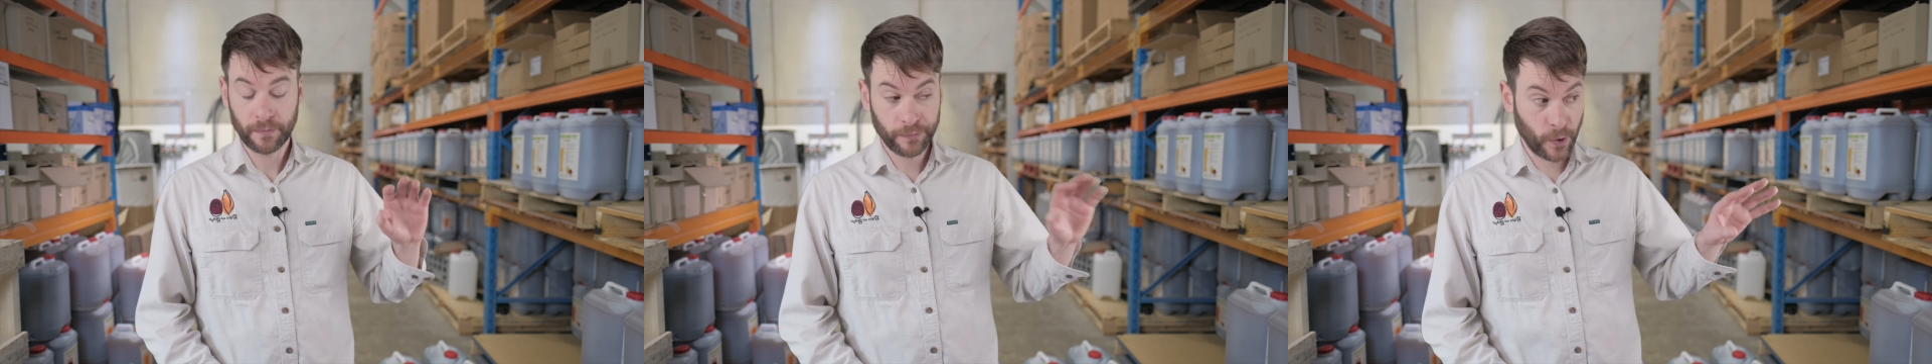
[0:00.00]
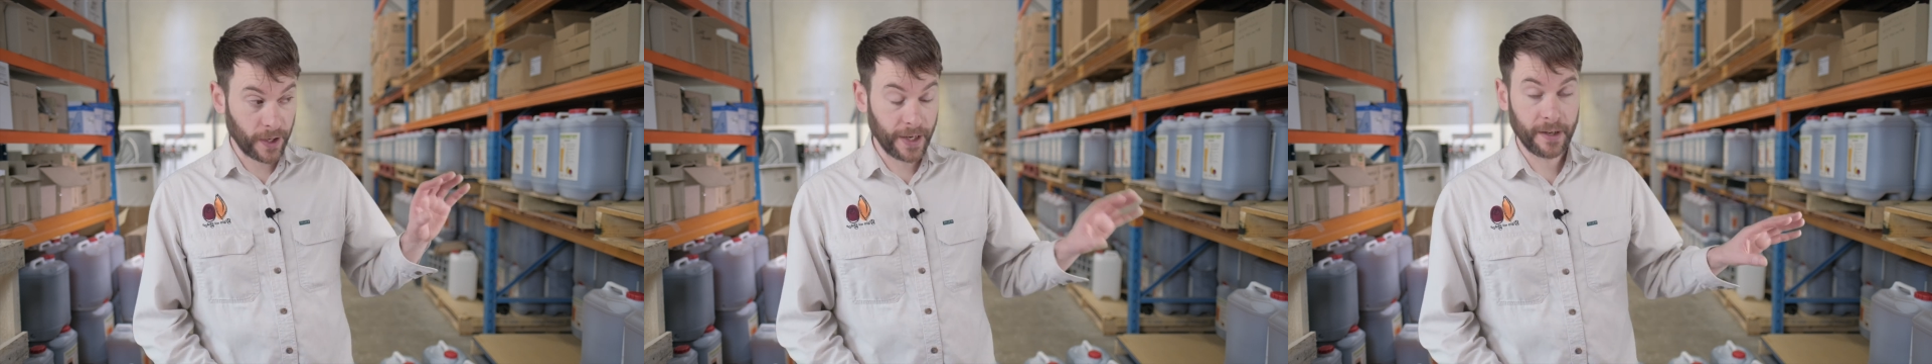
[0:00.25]

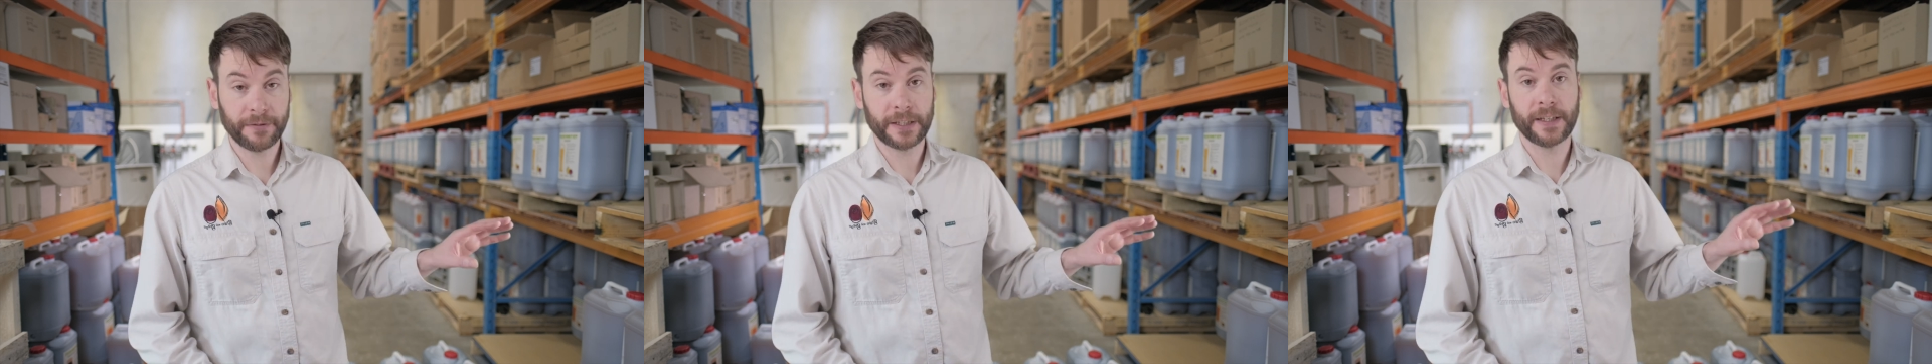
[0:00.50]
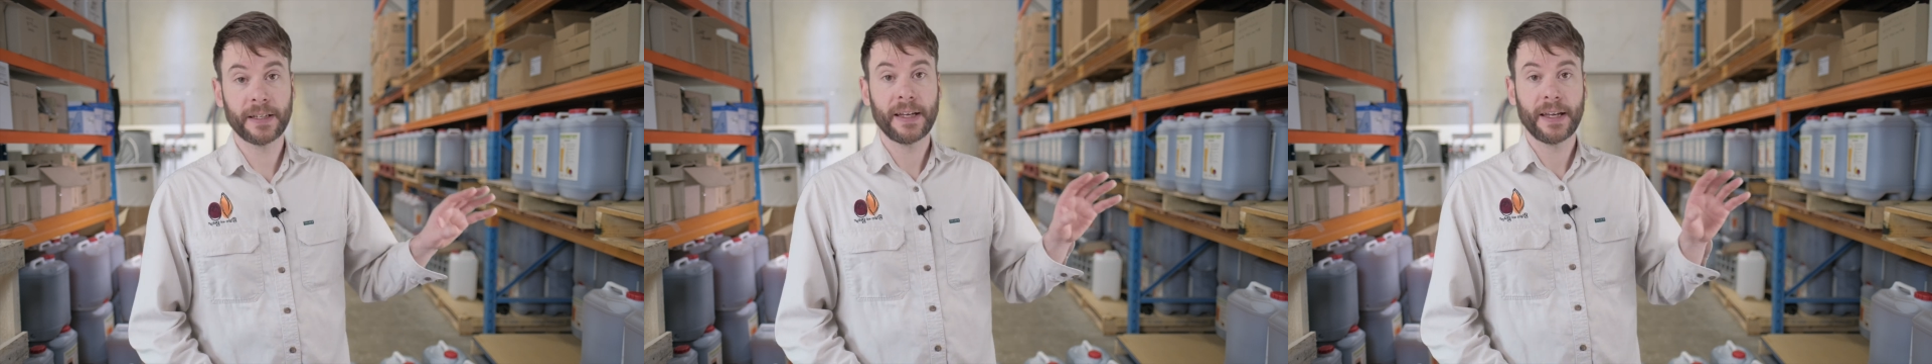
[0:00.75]
not
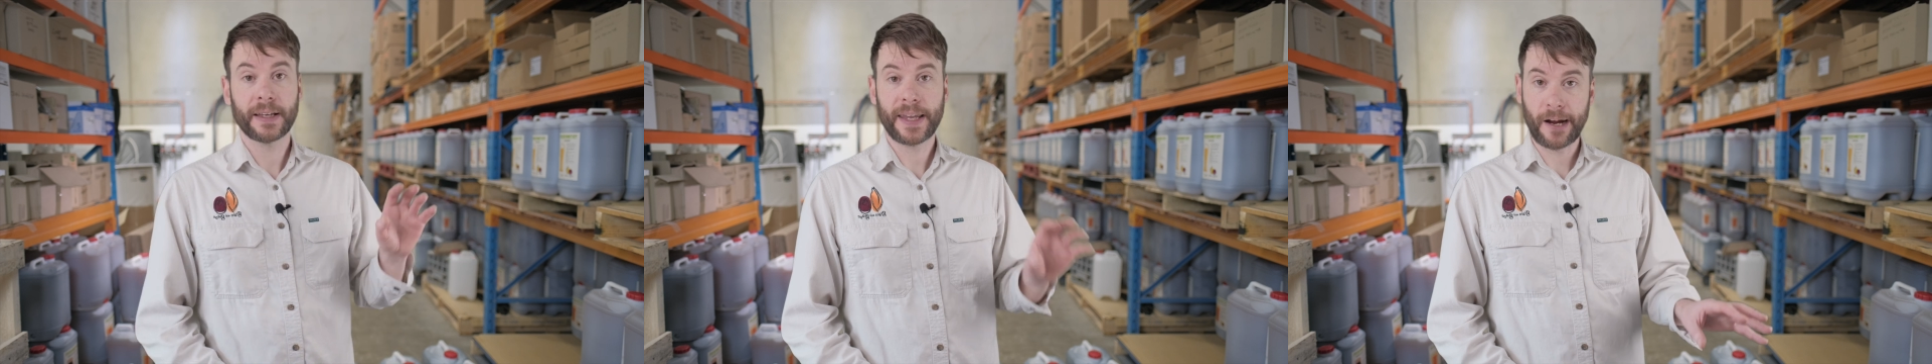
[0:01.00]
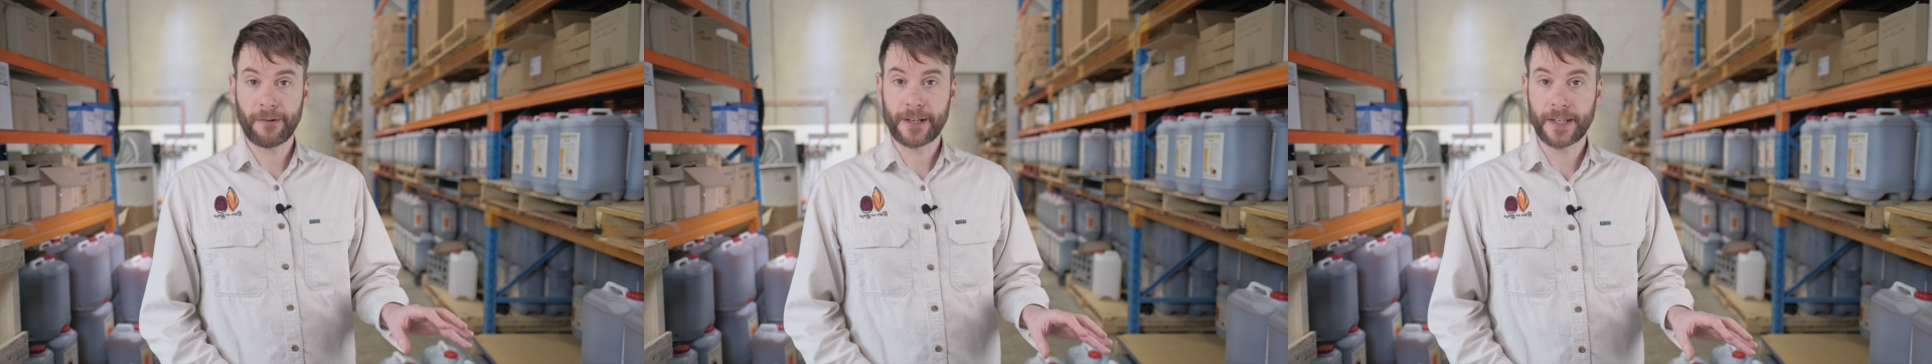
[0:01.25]
after,
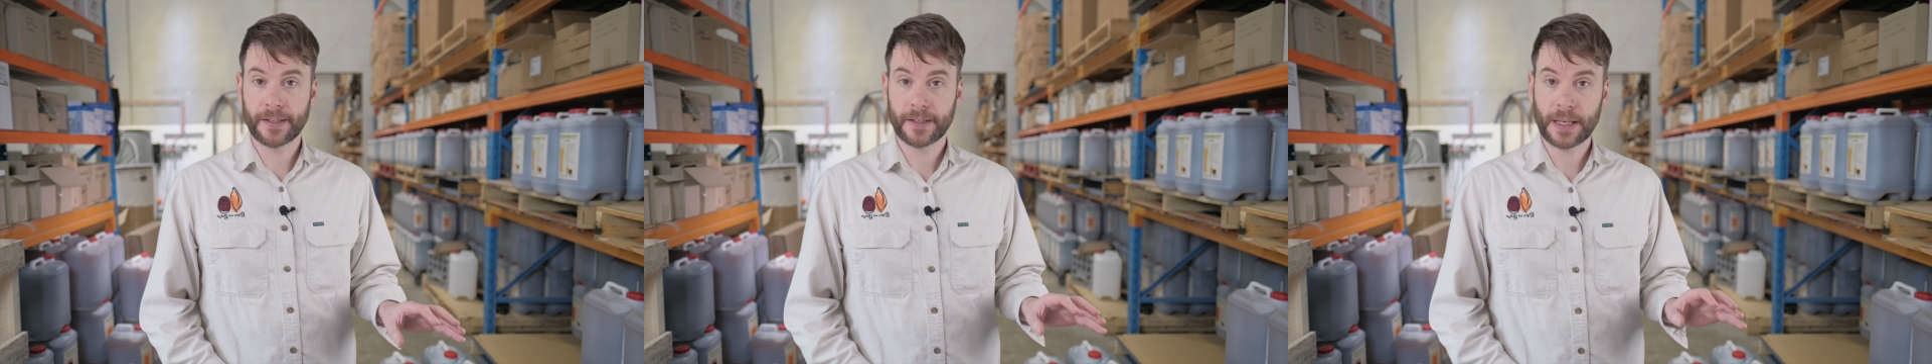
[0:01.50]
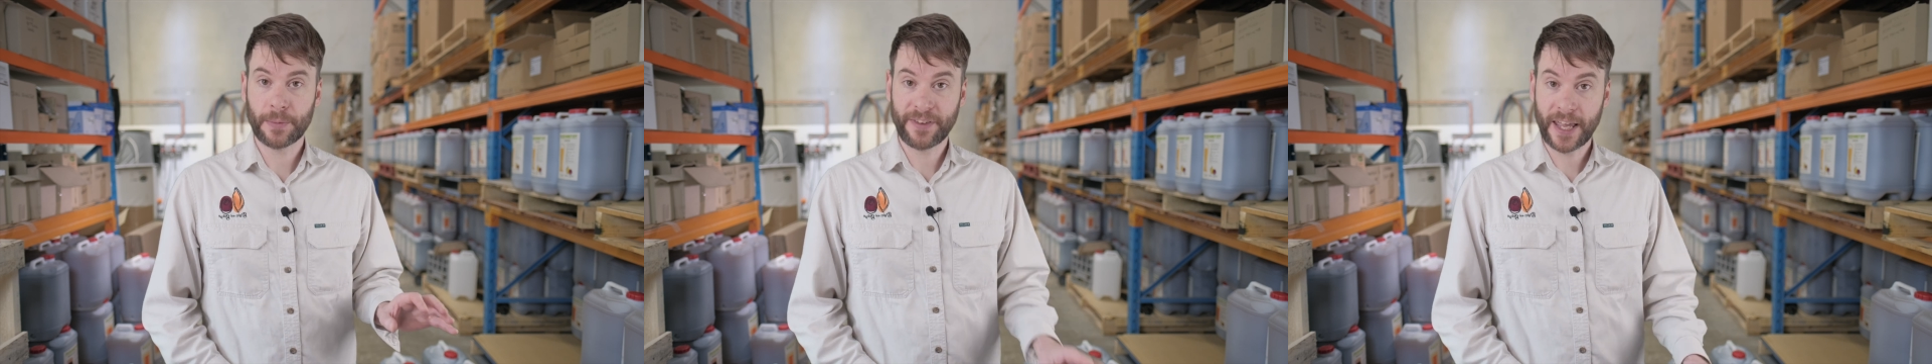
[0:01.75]
carries
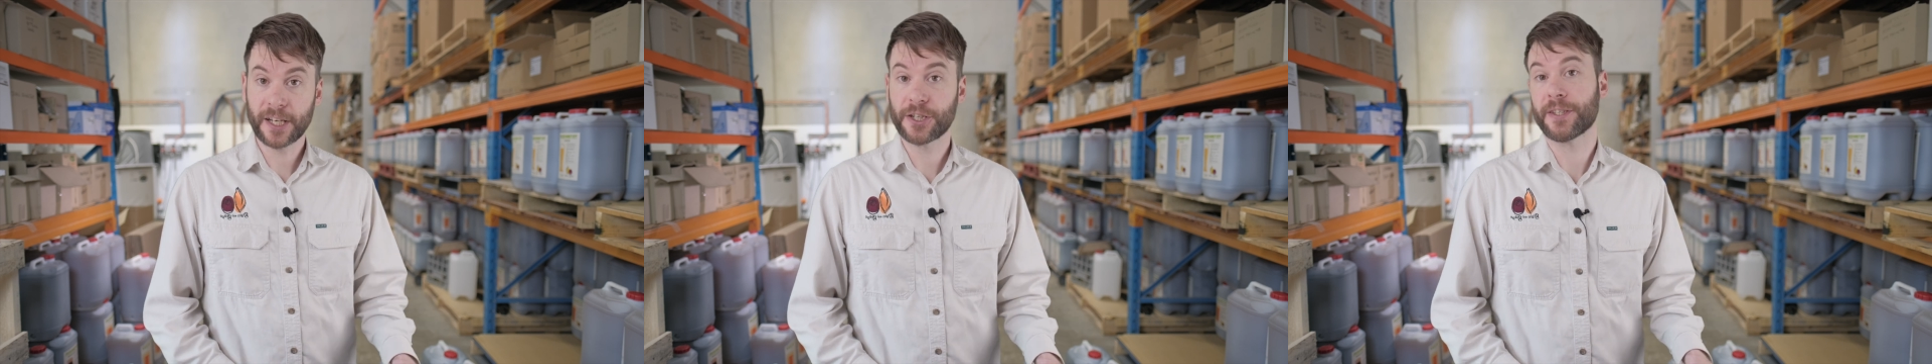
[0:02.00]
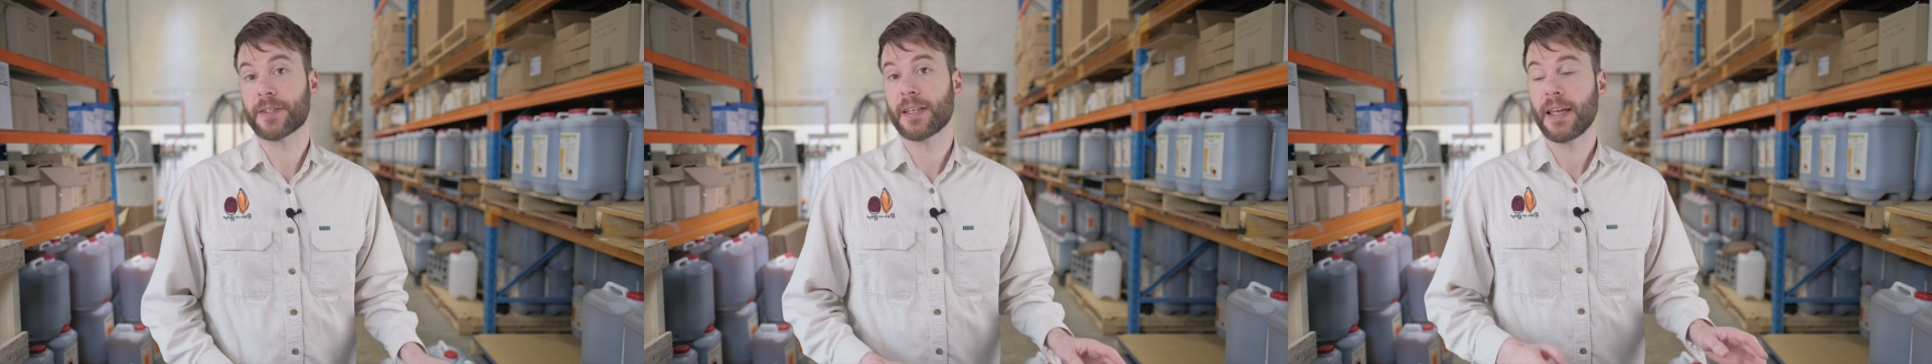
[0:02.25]
some
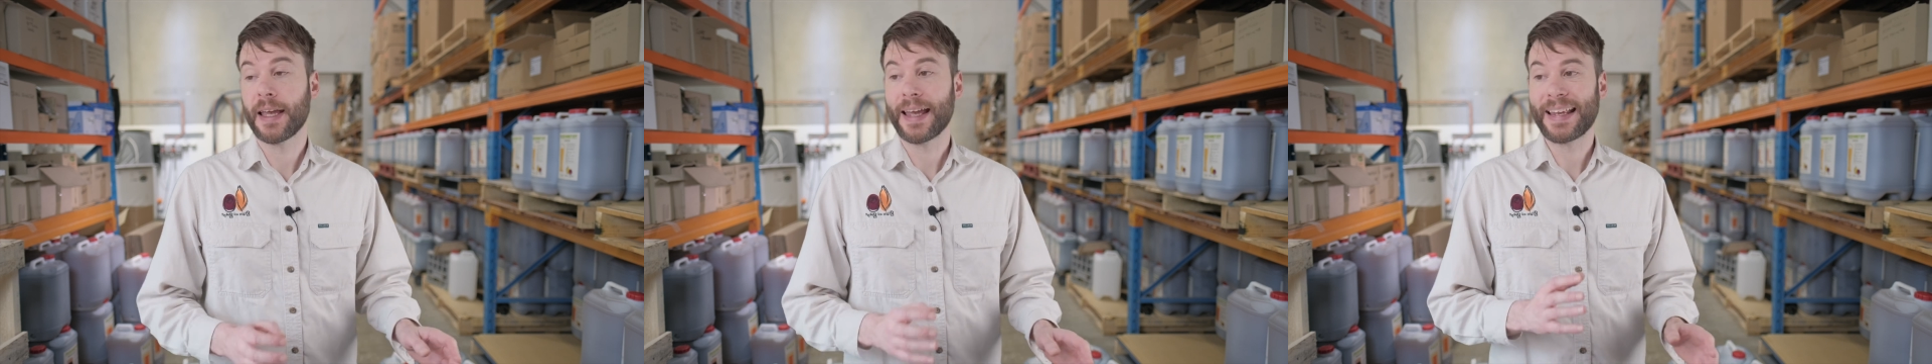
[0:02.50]
advantages.